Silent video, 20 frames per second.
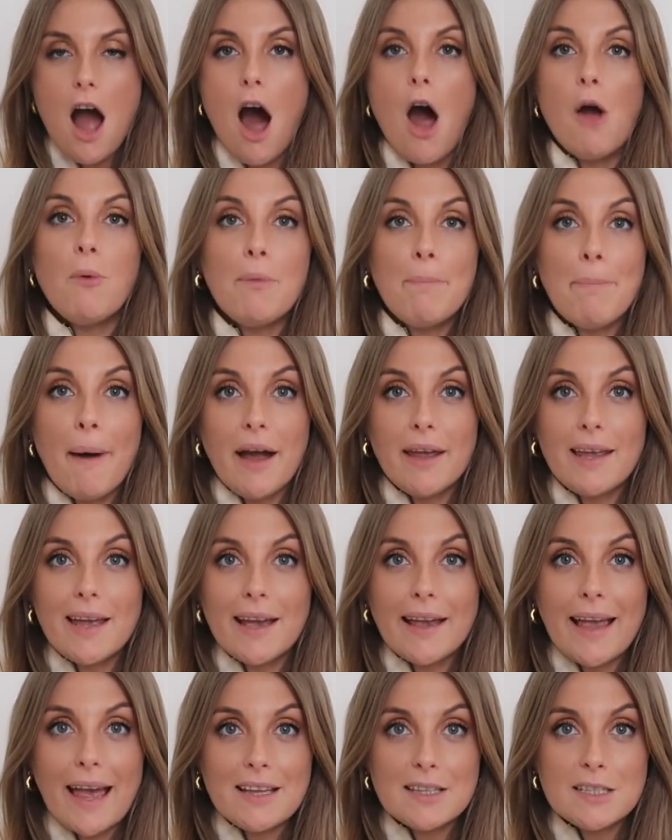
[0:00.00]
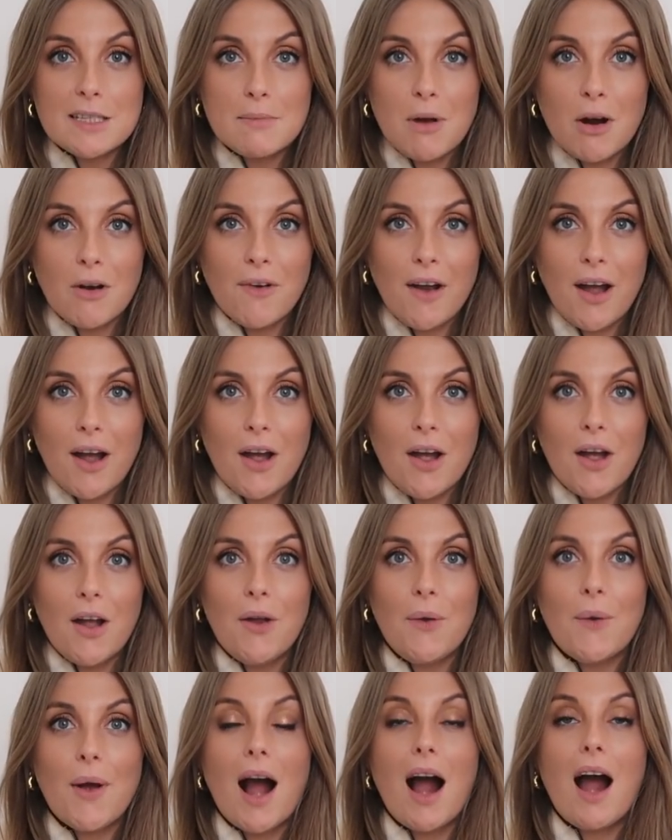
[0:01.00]
I will buy it again
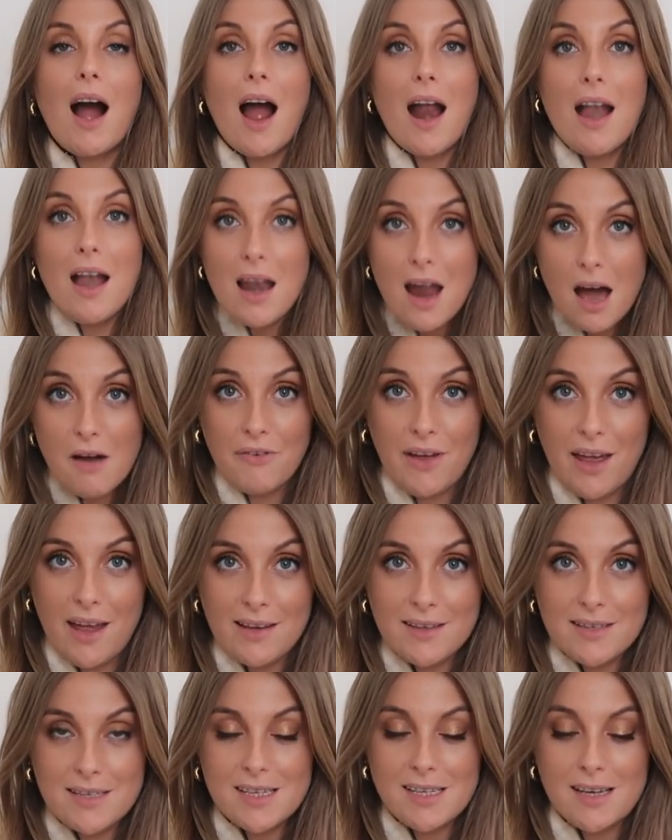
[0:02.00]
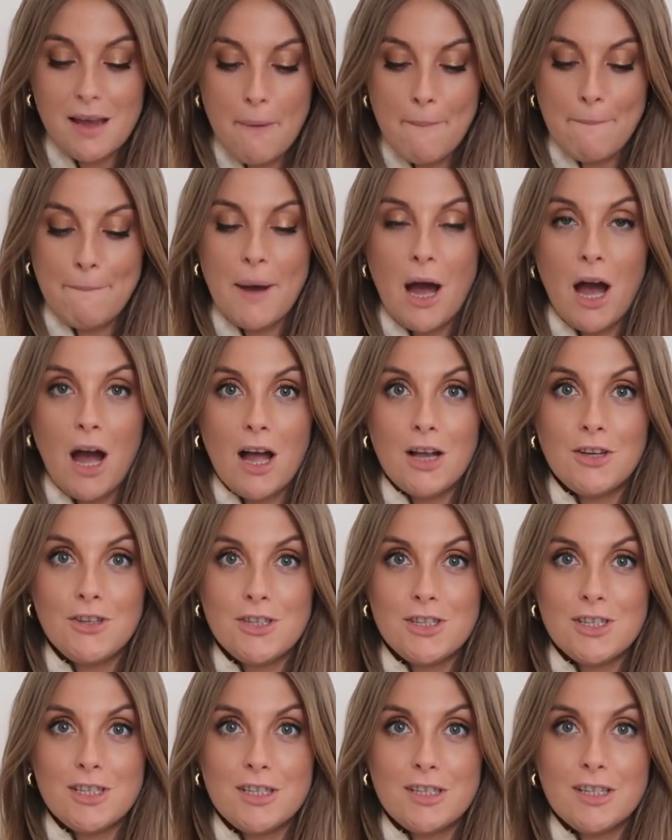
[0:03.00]
tomorrow. I love it.
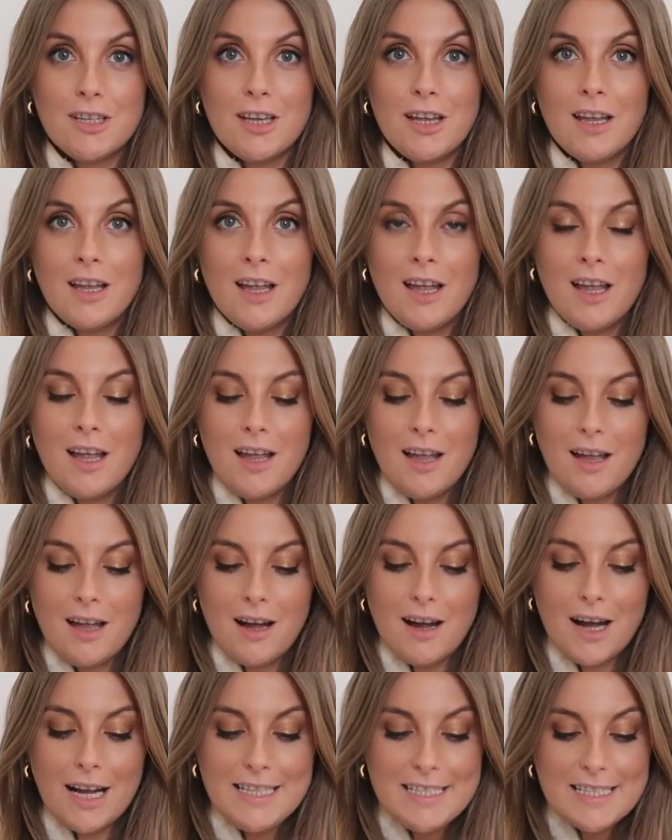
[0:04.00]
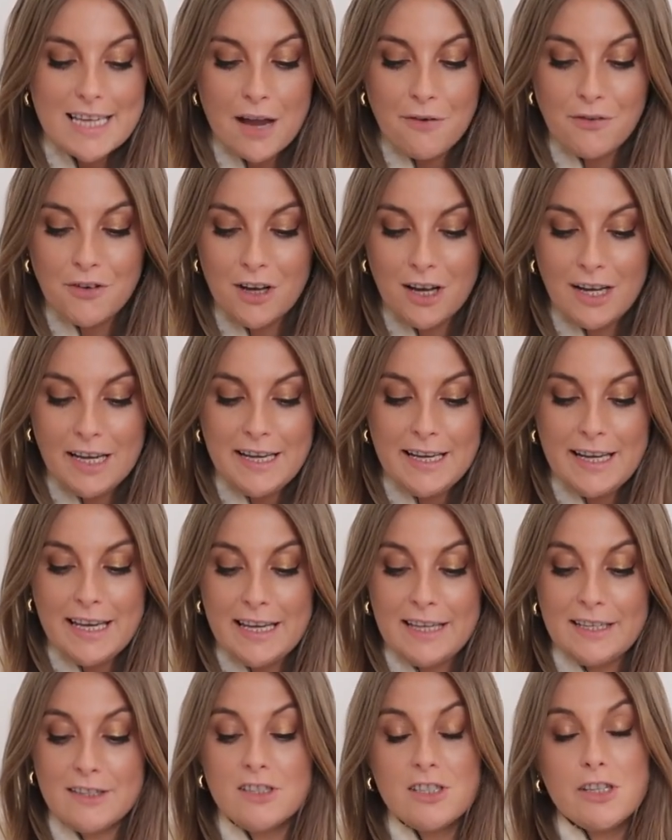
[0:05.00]
But I definitely
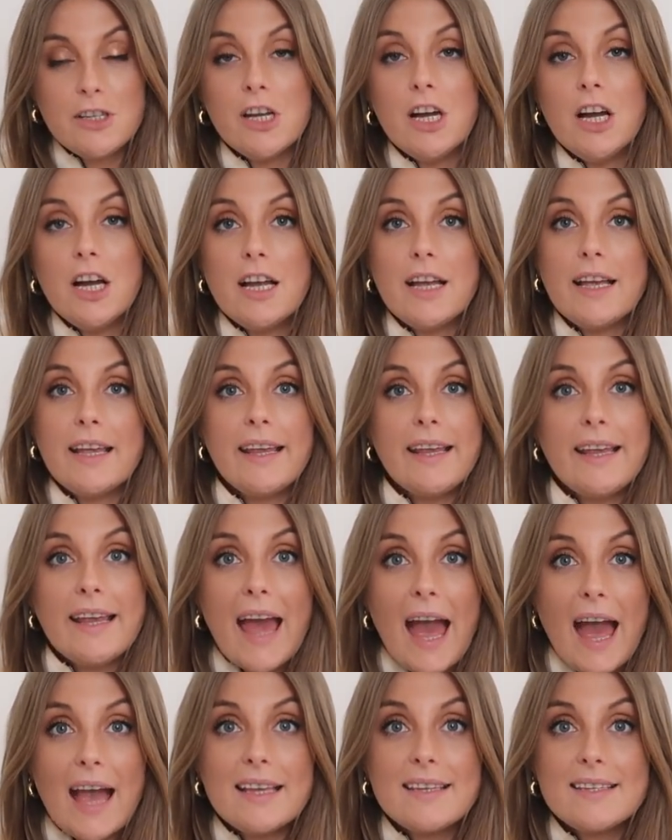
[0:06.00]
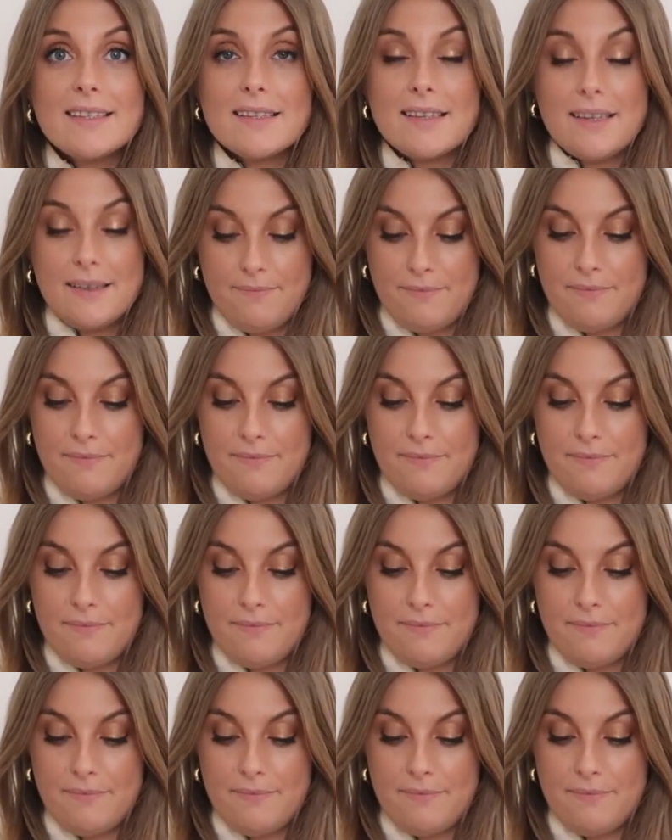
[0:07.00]
need to get,